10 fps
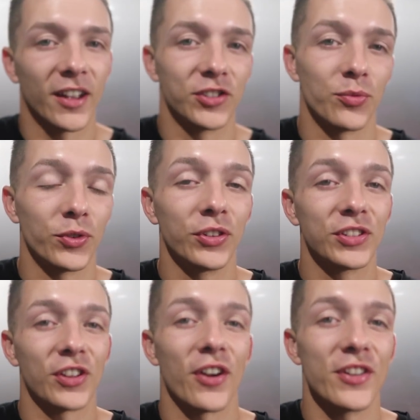Guys, I'm really
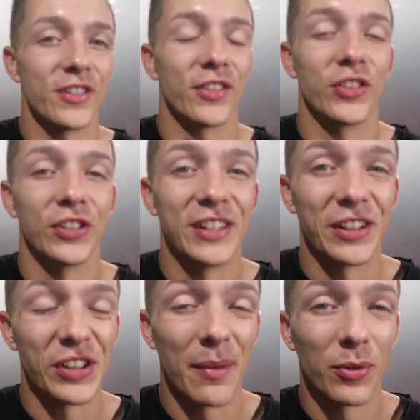sorry that the
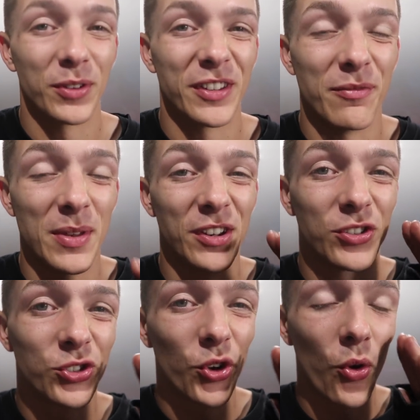daily uploads have
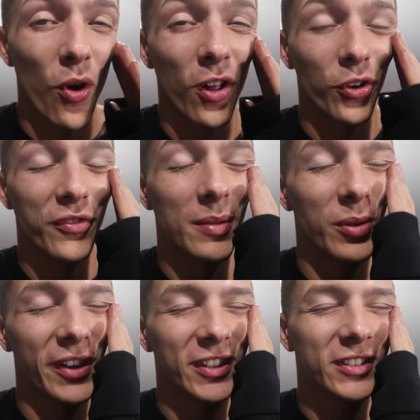been so all over the
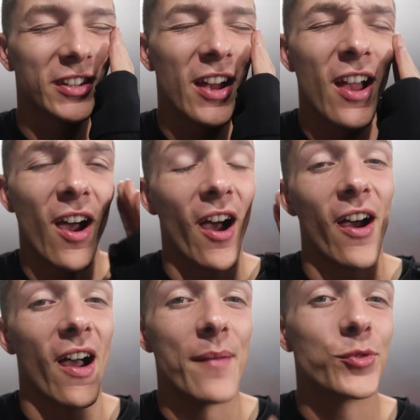place.
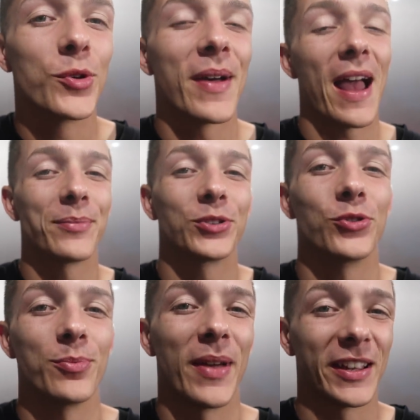Uh, I'm doing my
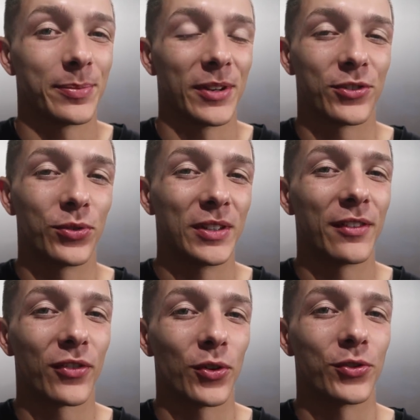absolute best, but it's really
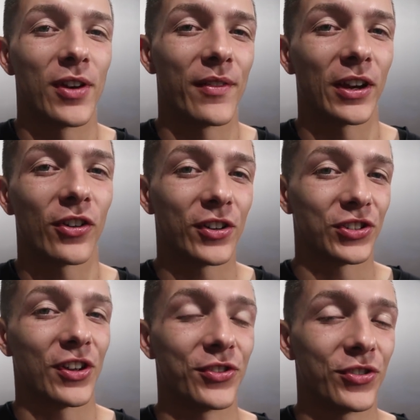difficult driving
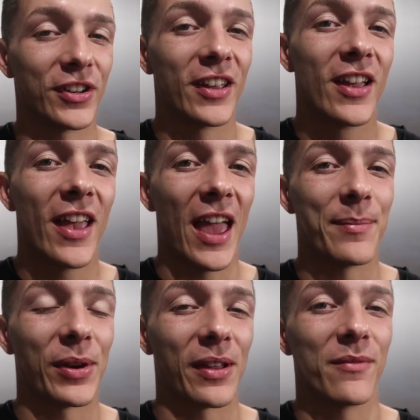across the country
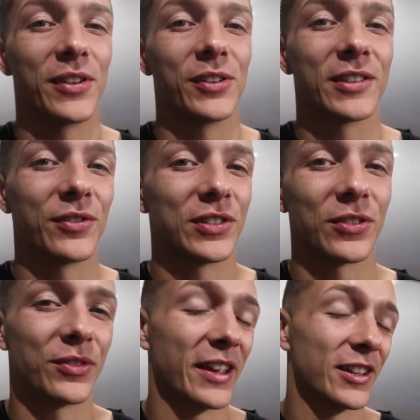and putting up videos every
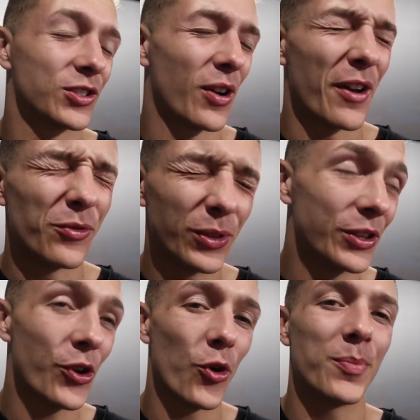single day. So I
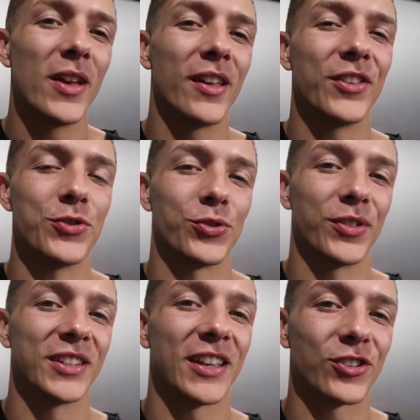really hope that you
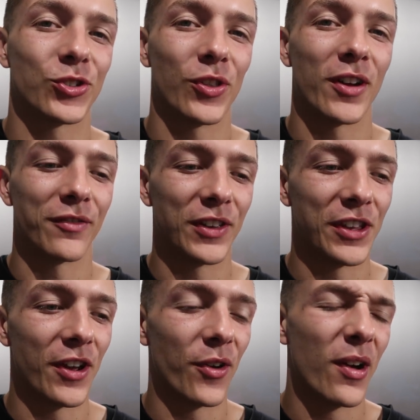enjoyed this extra long
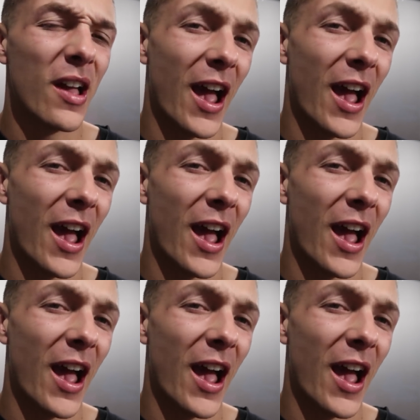video.